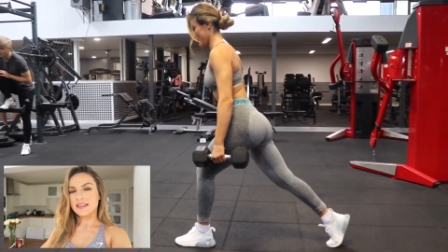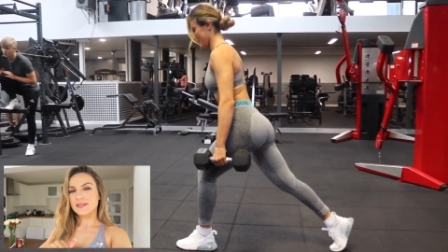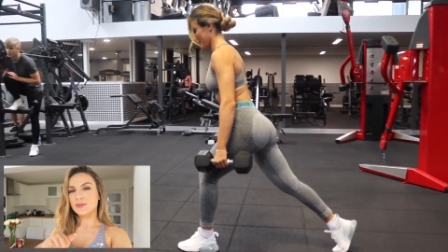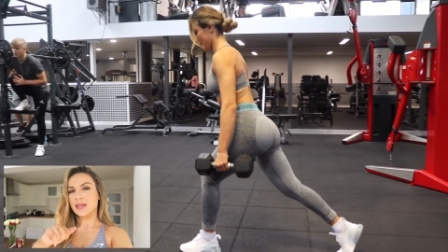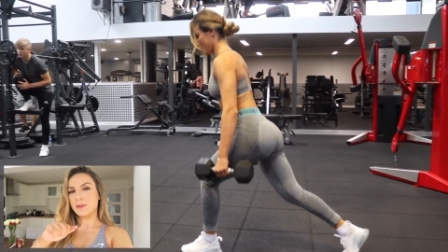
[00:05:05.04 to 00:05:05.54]

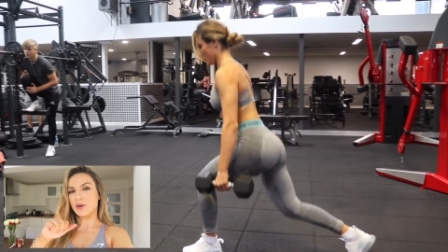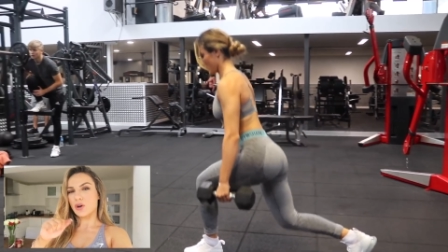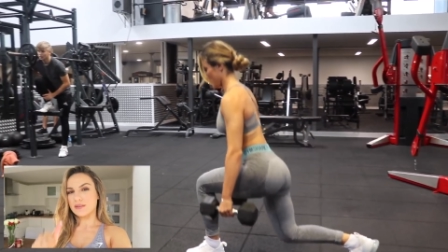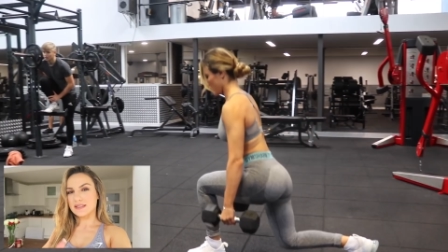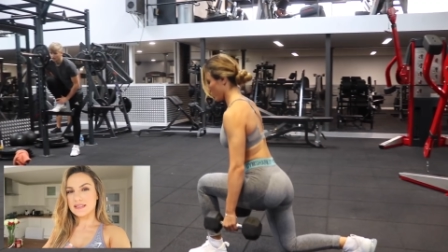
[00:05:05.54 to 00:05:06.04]
This will keep a
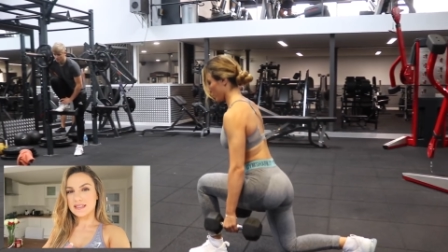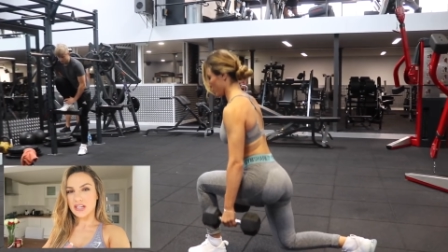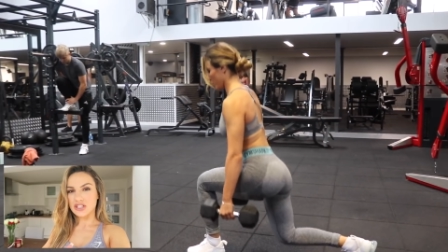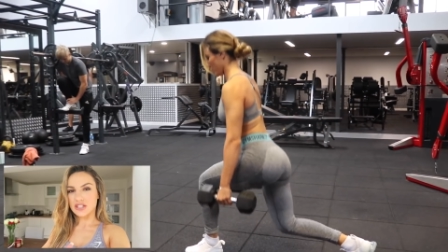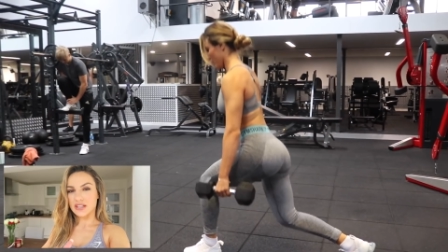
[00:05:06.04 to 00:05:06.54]
constant
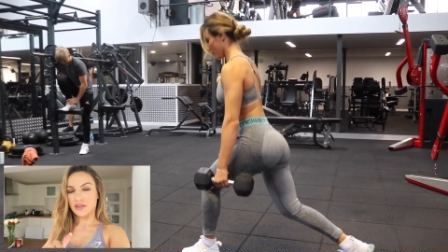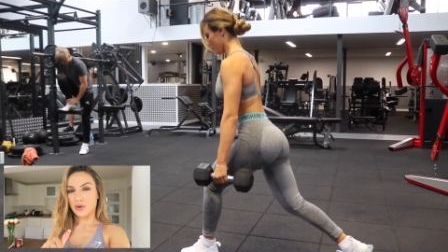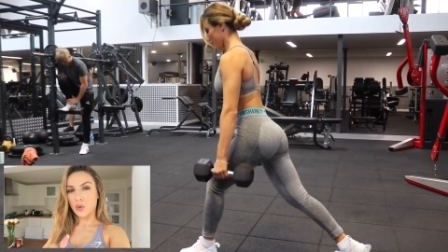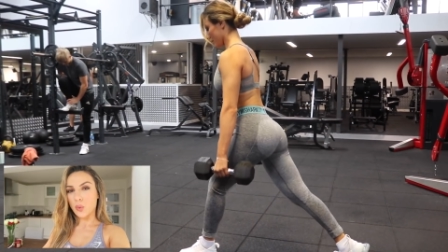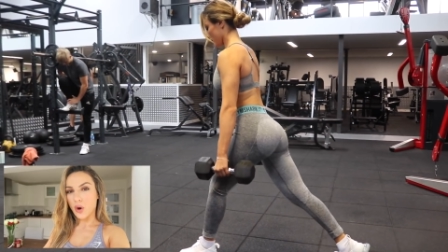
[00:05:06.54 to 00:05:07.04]
tension in
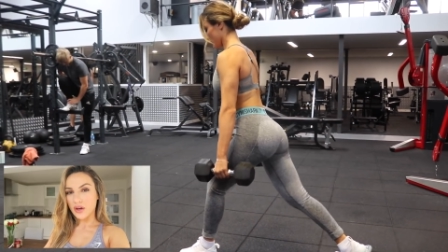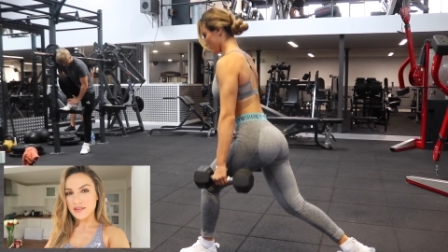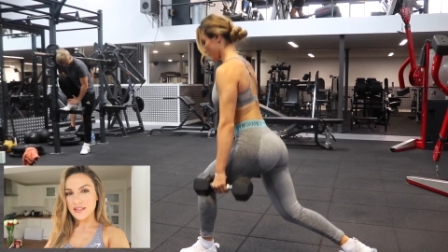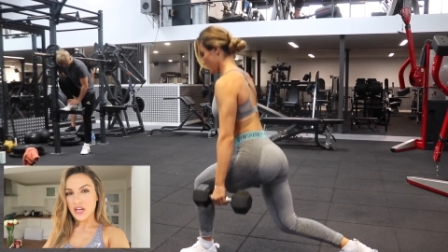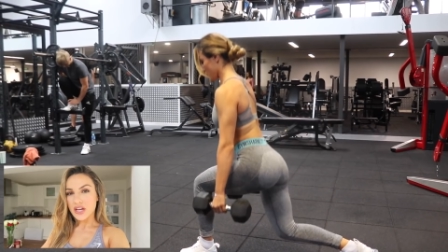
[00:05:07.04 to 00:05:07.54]
the quads,